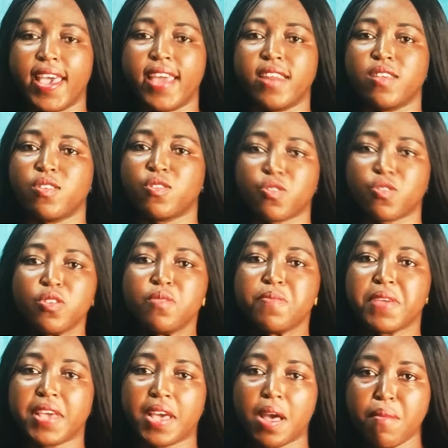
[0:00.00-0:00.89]
and is
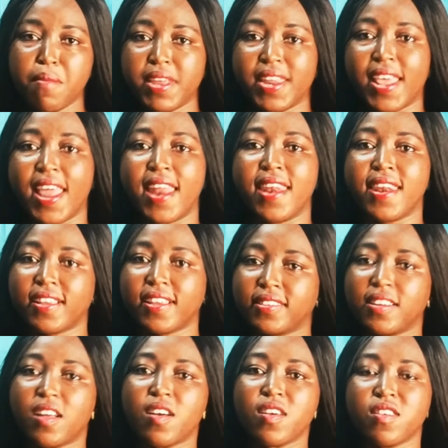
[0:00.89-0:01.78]
soon becoming a
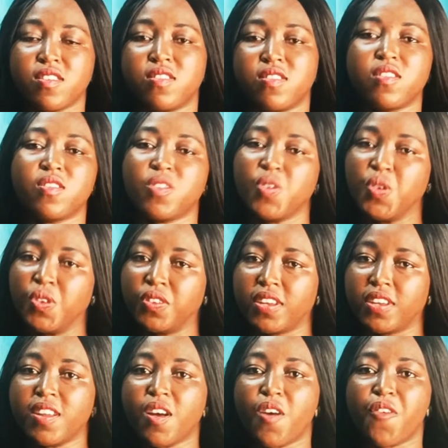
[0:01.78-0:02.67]
national
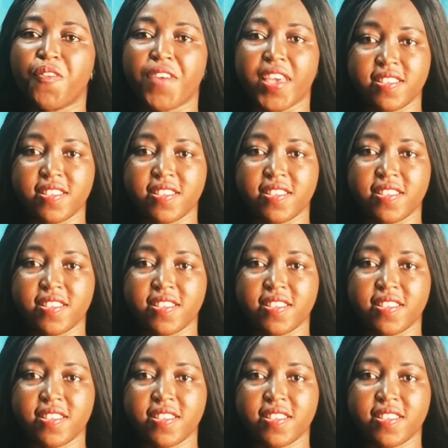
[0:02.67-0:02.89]
institution of